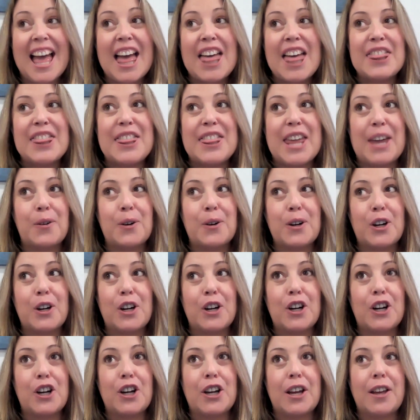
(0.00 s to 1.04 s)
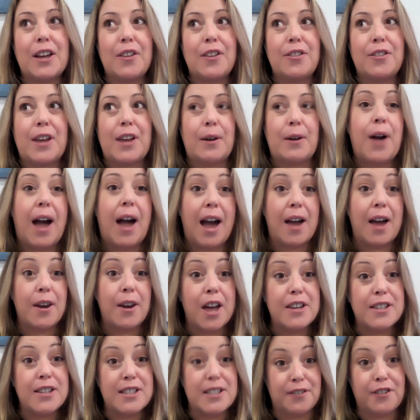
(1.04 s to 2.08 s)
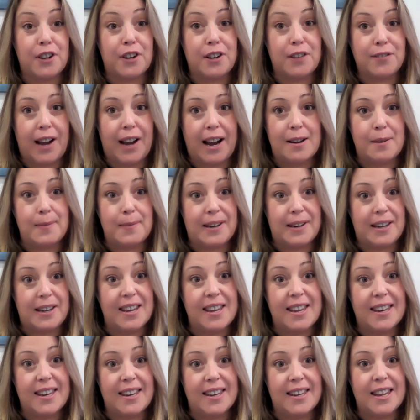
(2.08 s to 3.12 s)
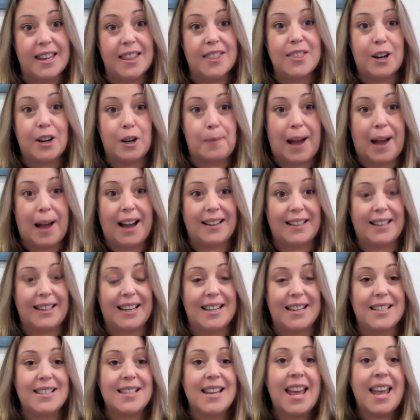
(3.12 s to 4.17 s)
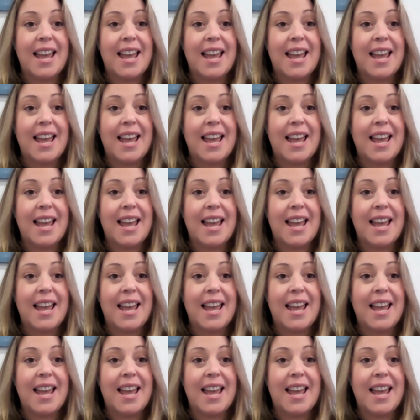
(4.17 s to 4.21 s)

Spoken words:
they were they had a different vitamin in their packet.